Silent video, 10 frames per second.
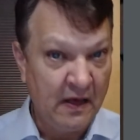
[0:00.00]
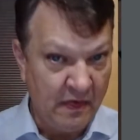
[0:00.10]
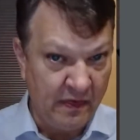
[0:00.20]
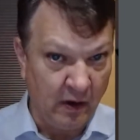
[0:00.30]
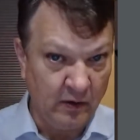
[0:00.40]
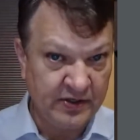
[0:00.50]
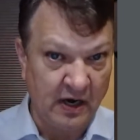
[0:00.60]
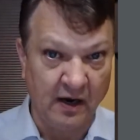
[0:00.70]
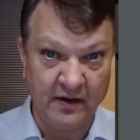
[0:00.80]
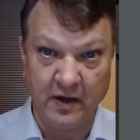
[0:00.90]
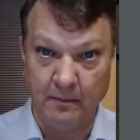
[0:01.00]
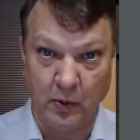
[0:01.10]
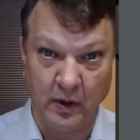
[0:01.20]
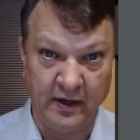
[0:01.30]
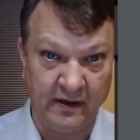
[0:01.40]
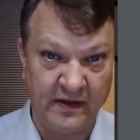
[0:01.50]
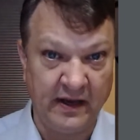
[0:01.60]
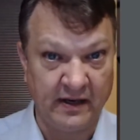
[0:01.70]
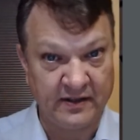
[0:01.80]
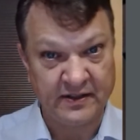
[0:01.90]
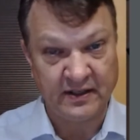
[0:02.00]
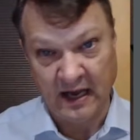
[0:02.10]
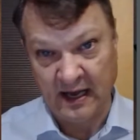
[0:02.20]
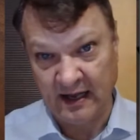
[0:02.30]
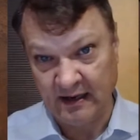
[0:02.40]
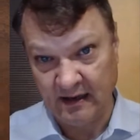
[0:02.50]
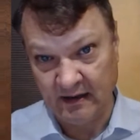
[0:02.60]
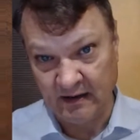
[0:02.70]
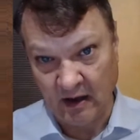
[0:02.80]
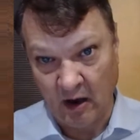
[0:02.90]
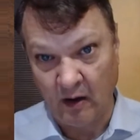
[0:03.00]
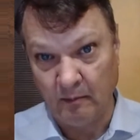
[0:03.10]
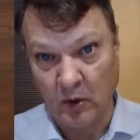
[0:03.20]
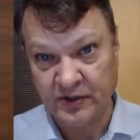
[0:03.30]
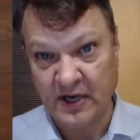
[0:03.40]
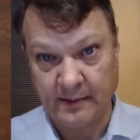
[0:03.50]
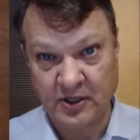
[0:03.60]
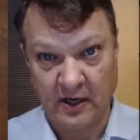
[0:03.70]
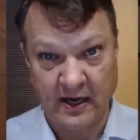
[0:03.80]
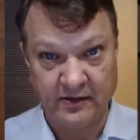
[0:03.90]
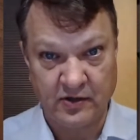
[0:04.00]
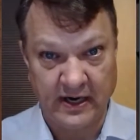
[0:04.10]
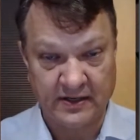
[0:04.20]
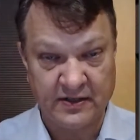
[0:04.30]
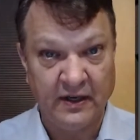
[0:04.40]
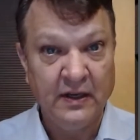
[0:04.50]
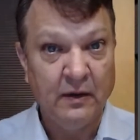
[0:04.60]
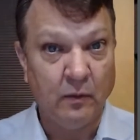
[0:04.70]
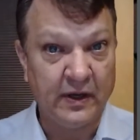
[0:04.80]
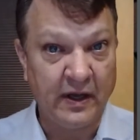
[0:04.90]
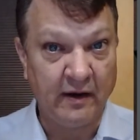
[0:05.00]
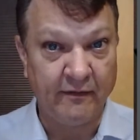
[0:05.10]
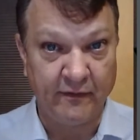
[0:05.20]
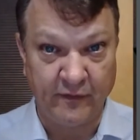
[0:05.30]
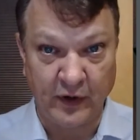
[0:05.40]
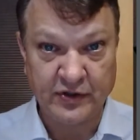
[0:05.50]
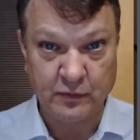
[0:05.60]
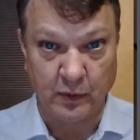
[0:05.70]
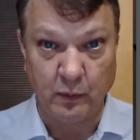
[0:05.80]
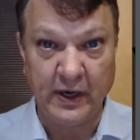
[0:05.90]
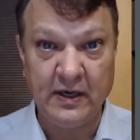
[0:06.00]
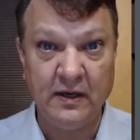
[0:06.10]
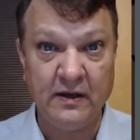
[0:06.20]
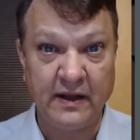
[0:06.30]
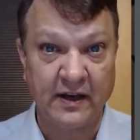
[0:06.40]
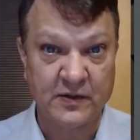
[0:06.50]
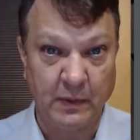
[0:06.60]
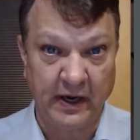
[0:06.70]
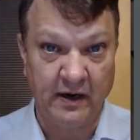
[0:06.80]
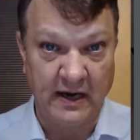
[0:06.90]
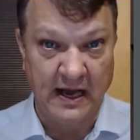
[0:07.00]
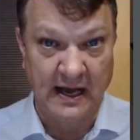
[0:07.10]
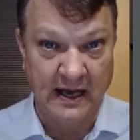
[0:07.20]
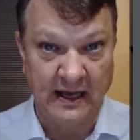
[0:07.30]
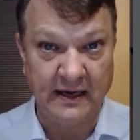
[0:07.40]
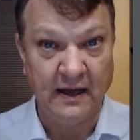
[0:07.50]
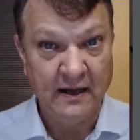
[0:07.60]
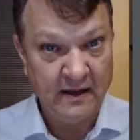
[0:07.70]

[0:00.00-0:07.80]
Those are the important things. On most option contracts, when they first were written, they expired on